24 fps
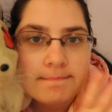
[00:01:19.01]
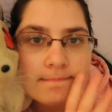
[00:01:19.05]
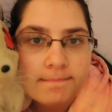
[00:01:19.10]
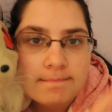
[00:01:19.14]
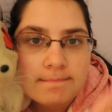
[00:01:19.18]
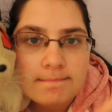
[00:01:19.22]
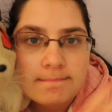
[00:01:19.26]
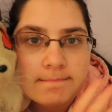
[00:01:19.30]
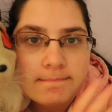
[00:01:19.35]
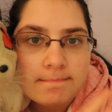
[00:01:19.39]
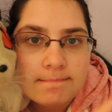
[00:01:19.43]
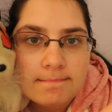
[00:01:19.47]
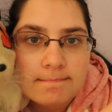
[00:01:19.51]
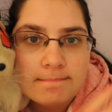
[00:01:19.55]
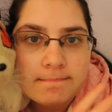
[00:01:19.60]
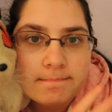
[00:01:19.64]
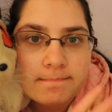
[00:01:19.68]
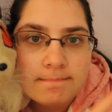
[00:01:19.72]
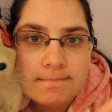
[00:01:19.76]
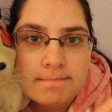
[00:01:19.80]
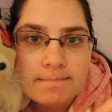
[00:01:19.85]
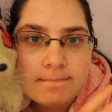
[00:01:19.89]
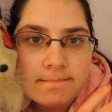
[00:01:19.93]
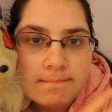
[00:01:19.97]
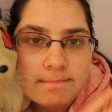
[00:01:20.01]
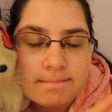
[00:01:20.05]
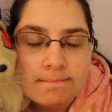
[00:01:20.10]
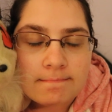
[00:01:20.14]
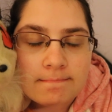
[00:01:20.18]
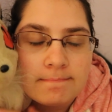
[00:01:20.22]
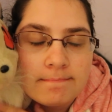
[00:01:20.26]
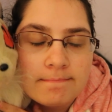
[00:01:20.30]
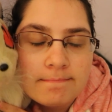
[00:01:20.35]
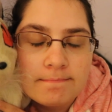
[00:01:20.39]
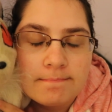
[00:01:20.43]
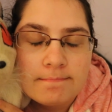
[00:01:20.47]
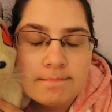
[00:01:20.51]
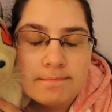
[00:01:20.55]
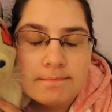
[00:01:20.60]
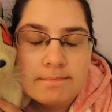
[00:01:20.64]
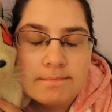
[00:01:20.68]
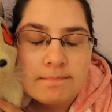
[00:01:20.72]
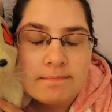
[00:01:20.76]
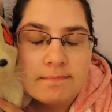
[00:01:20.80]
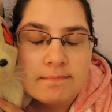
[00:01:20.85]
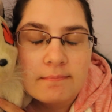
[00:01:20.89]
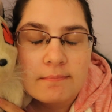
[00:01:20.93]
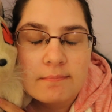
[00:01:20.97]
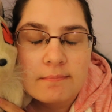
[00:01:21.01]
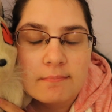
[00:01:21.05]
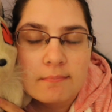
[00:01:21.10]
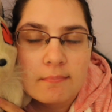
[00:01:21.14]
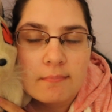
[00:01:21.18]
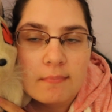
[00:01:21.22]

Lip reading: Nobody speaks.